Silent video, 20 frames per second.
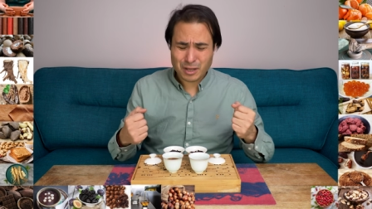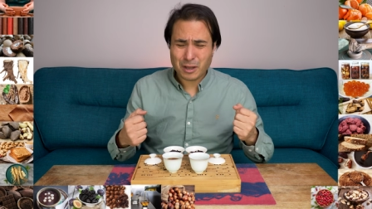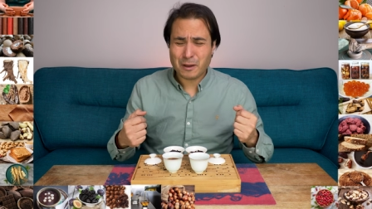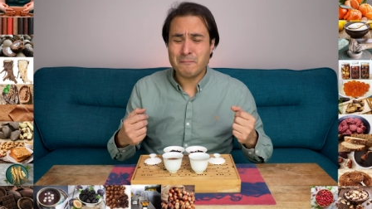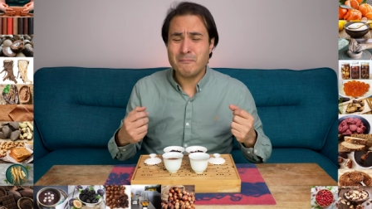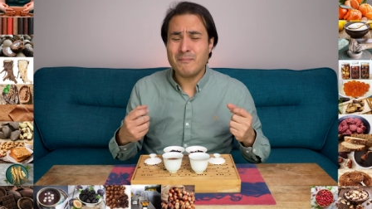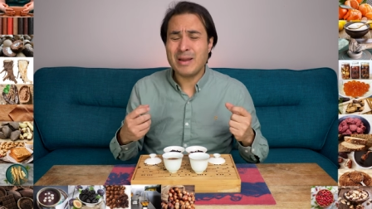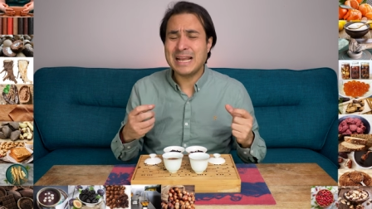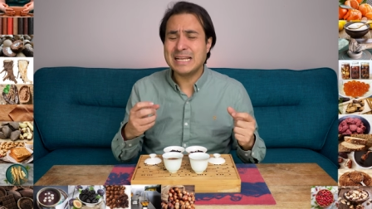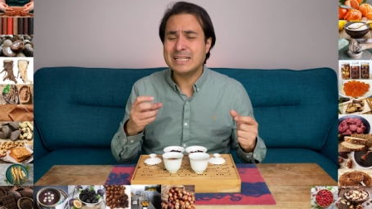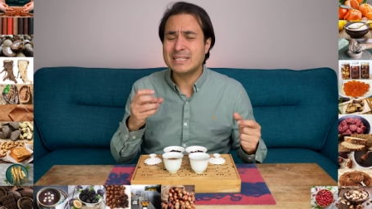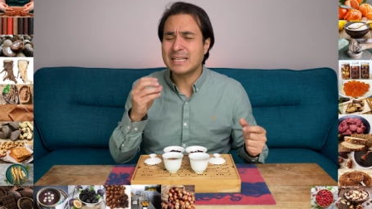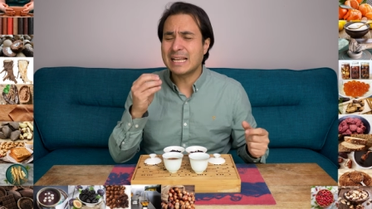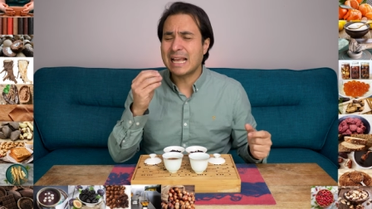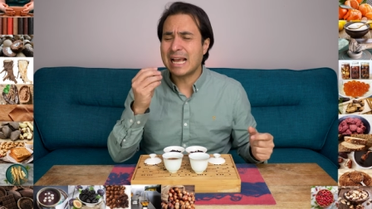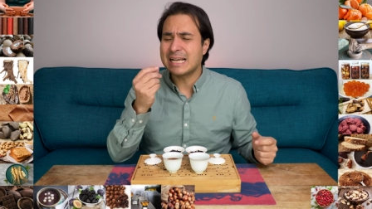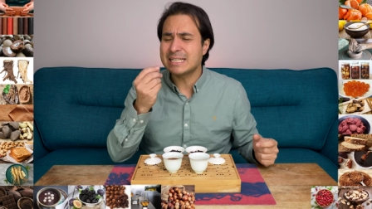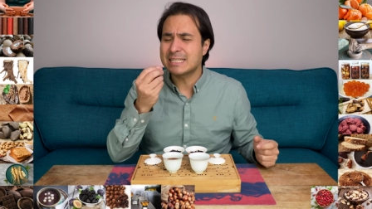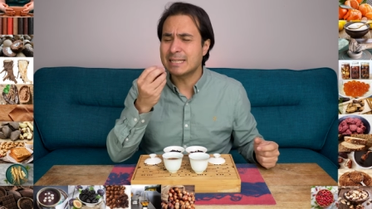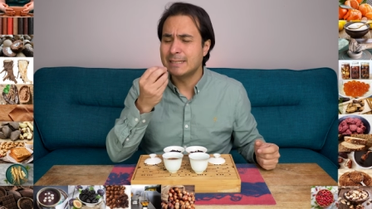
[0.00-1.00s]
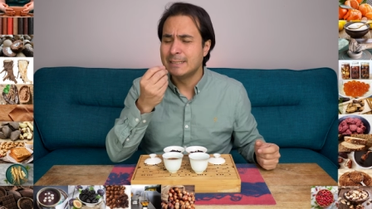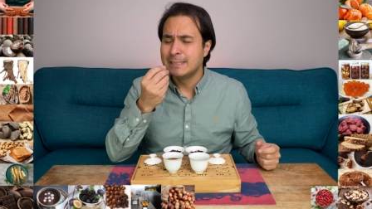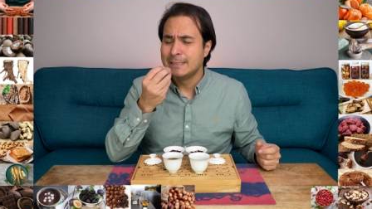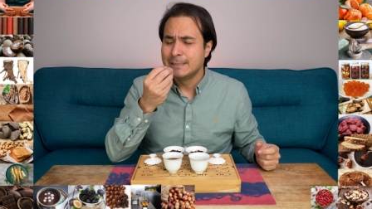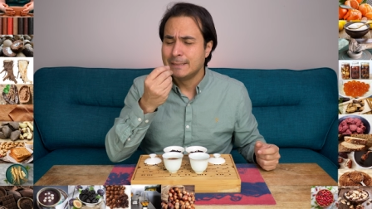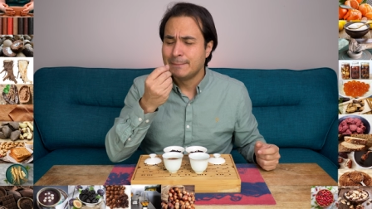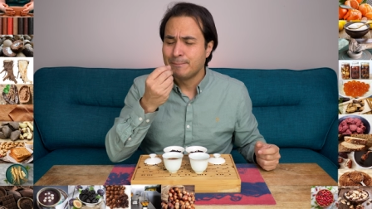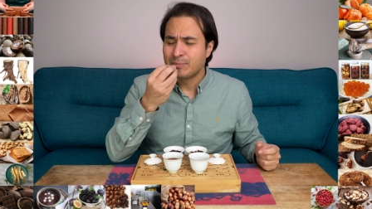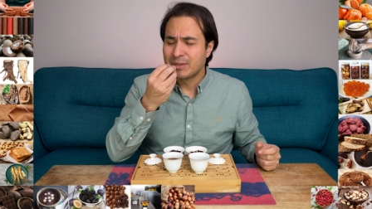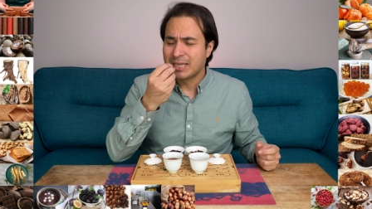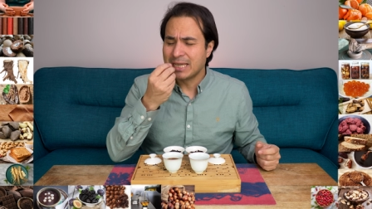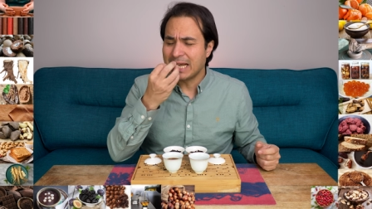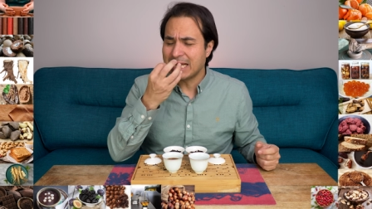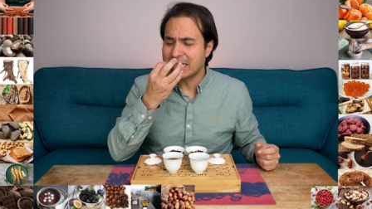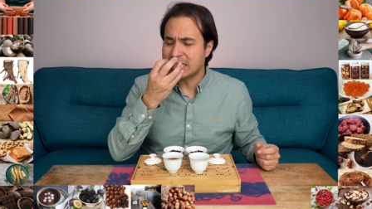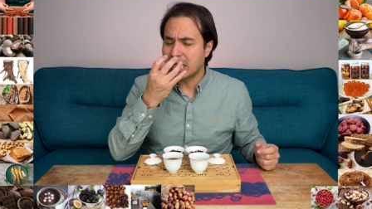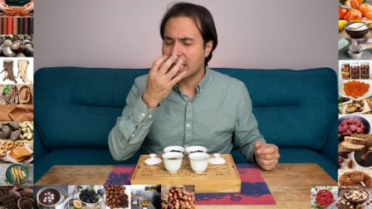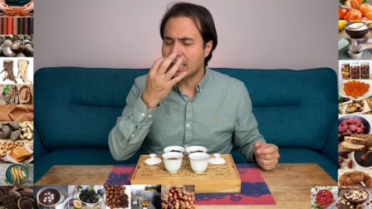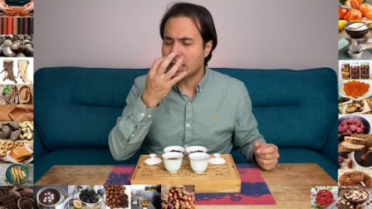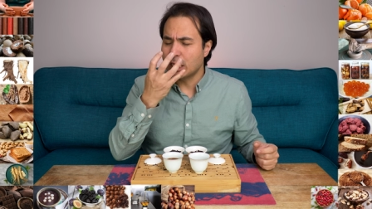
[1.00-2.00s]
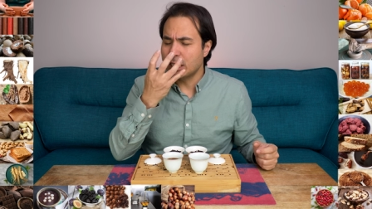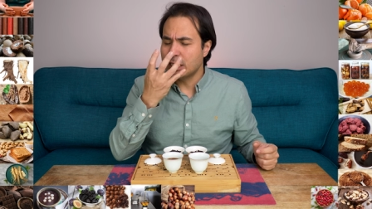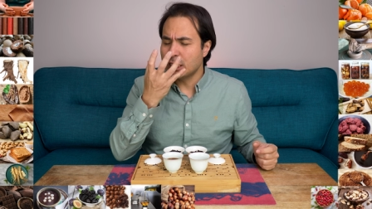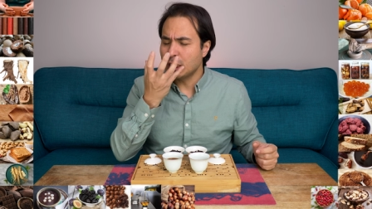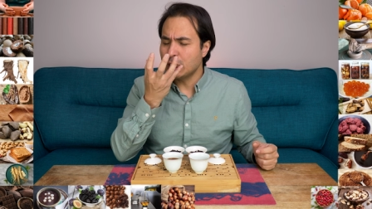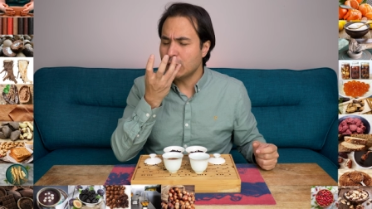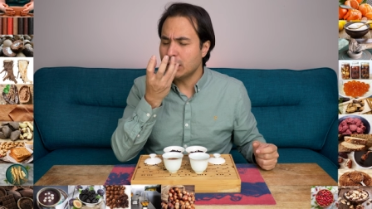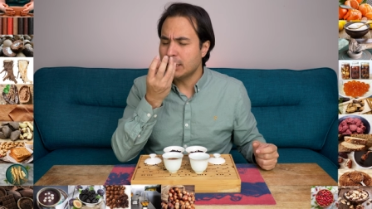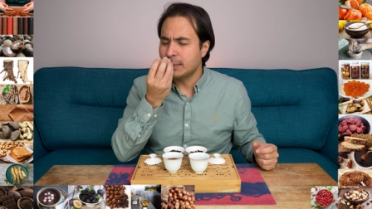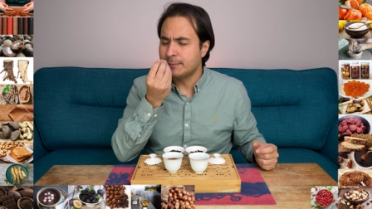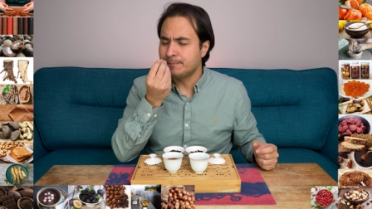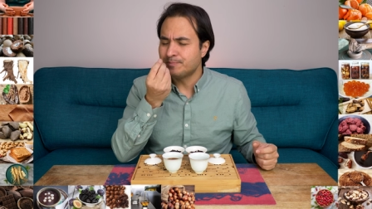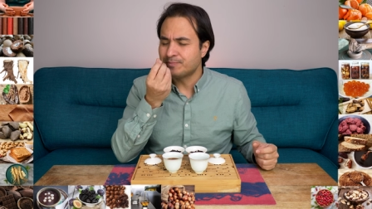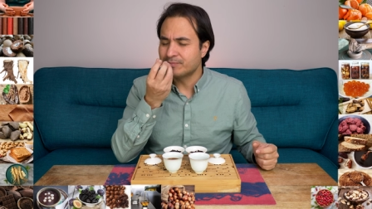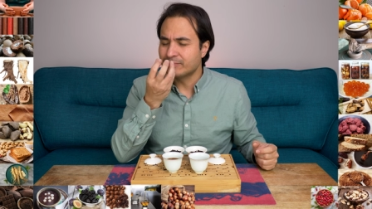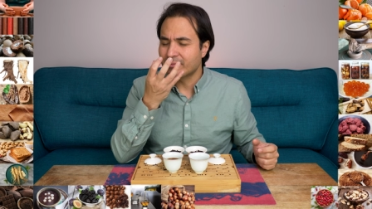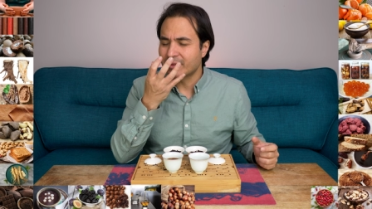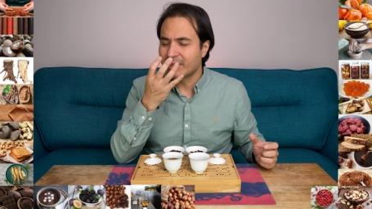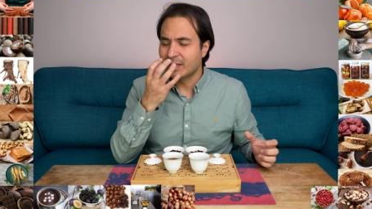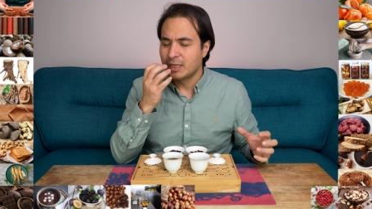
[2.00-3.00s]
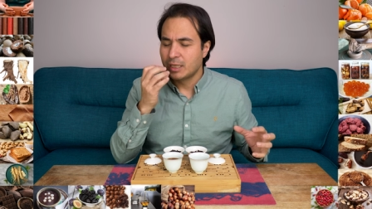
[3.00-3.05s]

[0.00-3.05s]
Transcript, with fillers: Amazing. It has a, it has like a little, um,